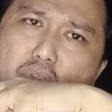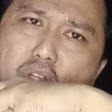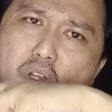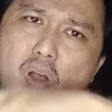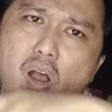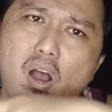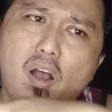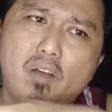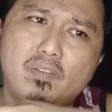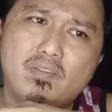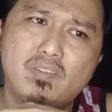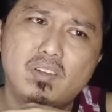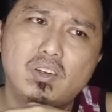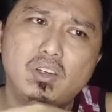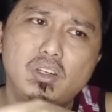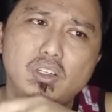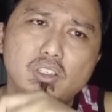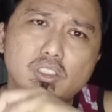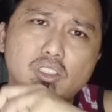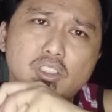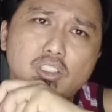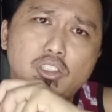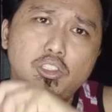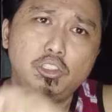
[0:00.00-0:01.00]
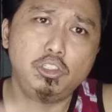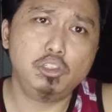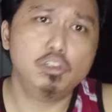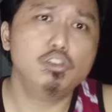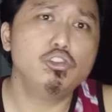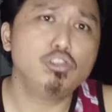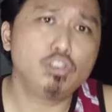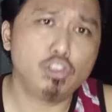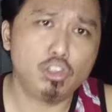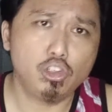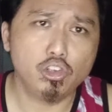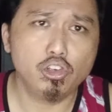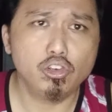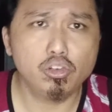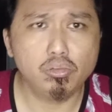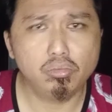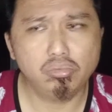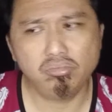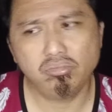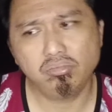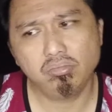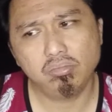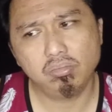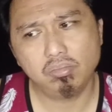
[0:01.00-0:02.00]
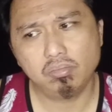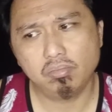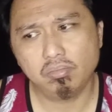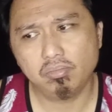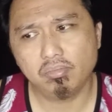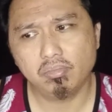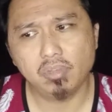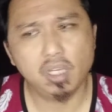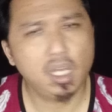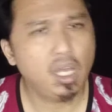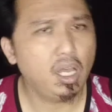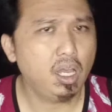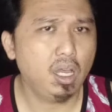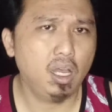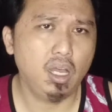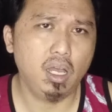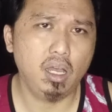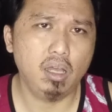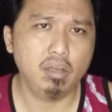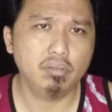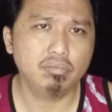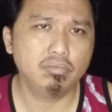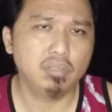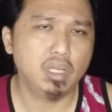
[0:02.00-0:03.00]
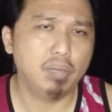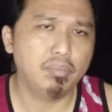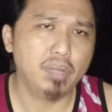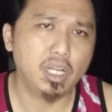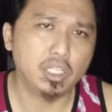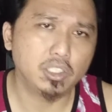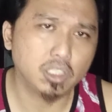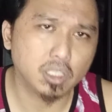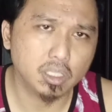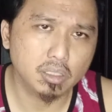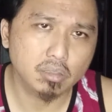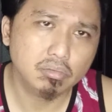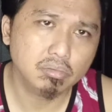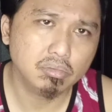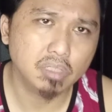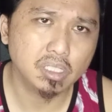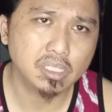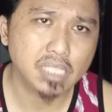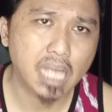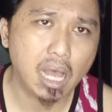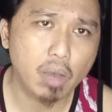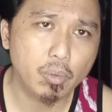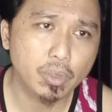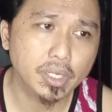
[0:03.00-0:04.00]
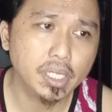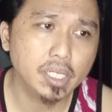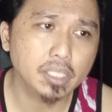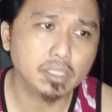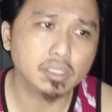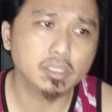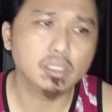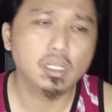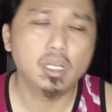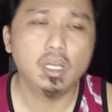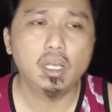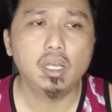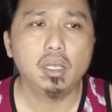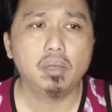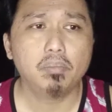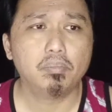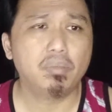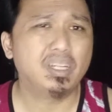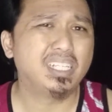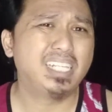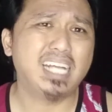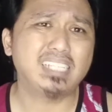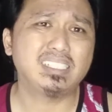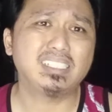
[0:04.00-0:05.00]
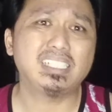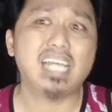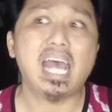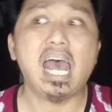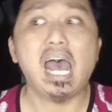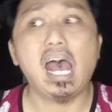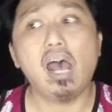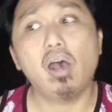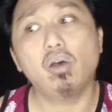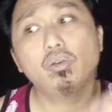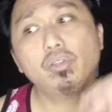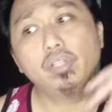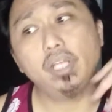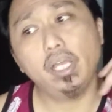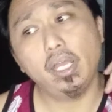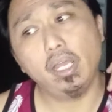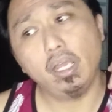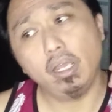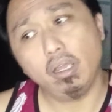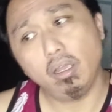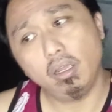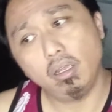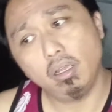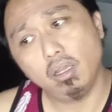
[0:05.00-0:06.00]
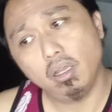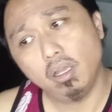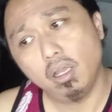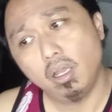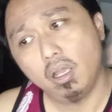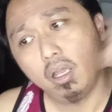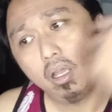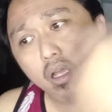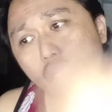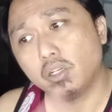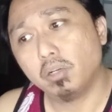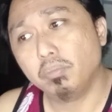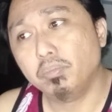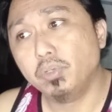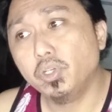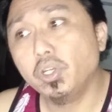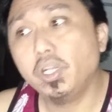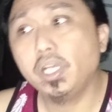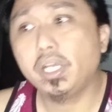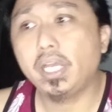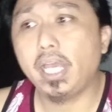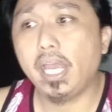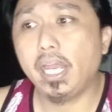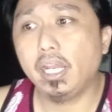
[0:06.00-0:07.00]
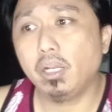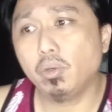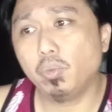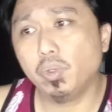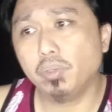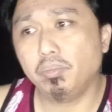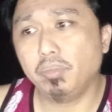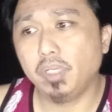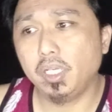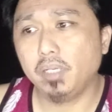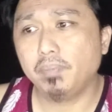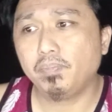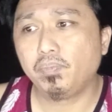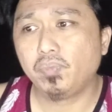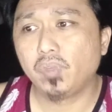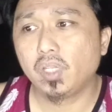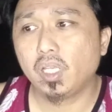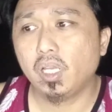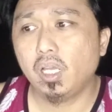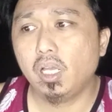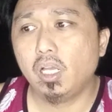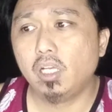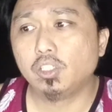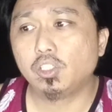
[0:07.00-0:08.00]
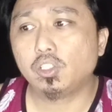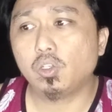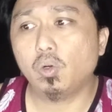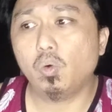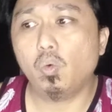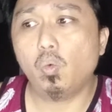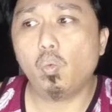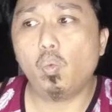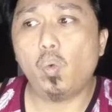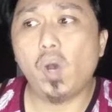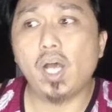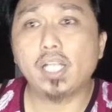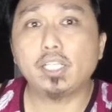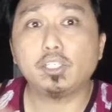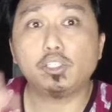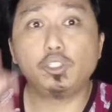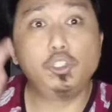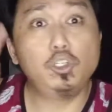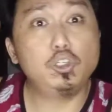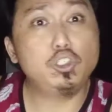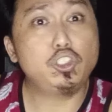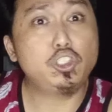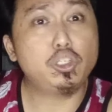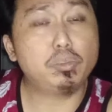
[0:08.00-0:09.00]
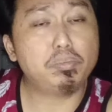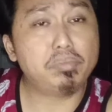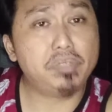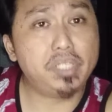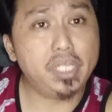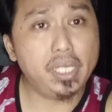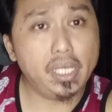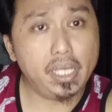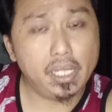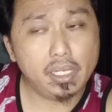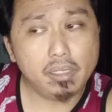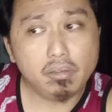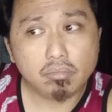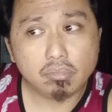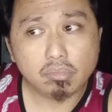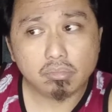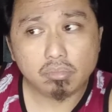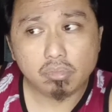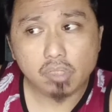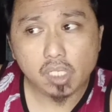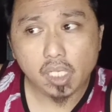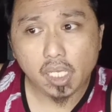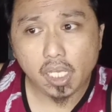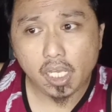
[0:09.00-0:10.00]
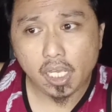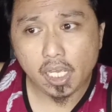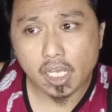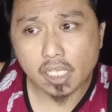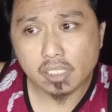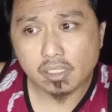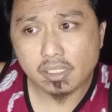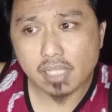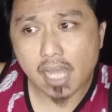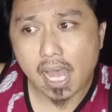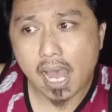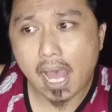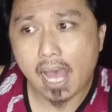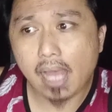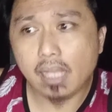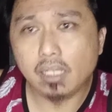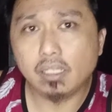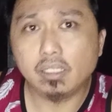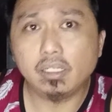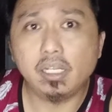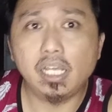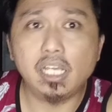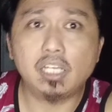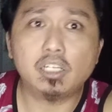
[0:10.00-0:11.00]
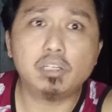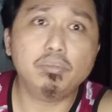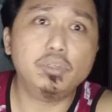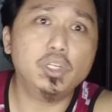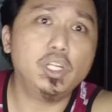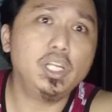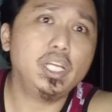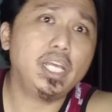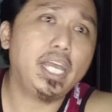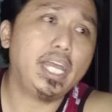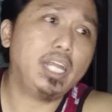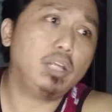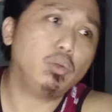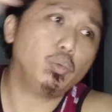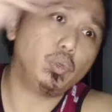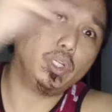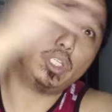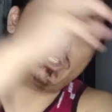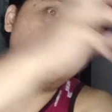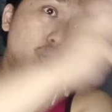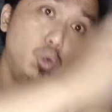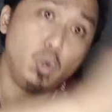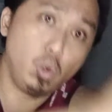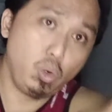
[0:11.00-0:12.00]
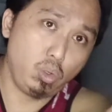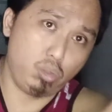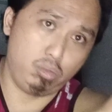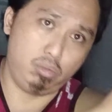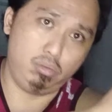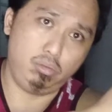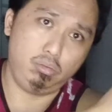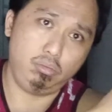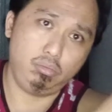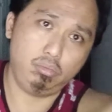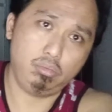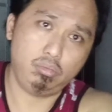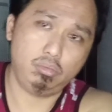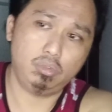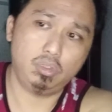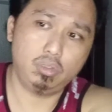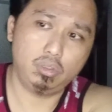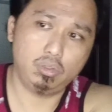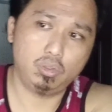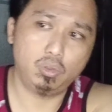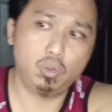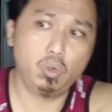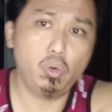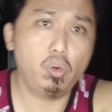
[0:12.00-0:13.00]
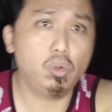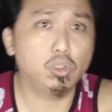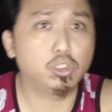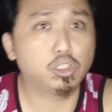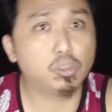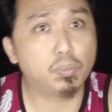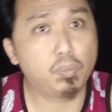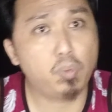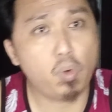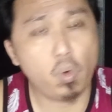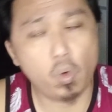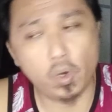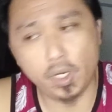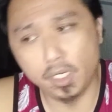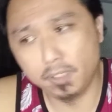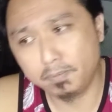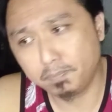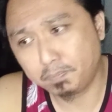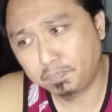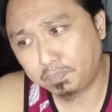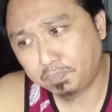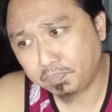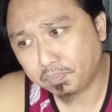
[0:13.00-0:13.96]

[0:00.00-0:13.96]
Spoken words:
covers YouTube. I'm not sure, that's how it is, but that's how they communicated with me. So what YouTube did is that they communicated with Google support.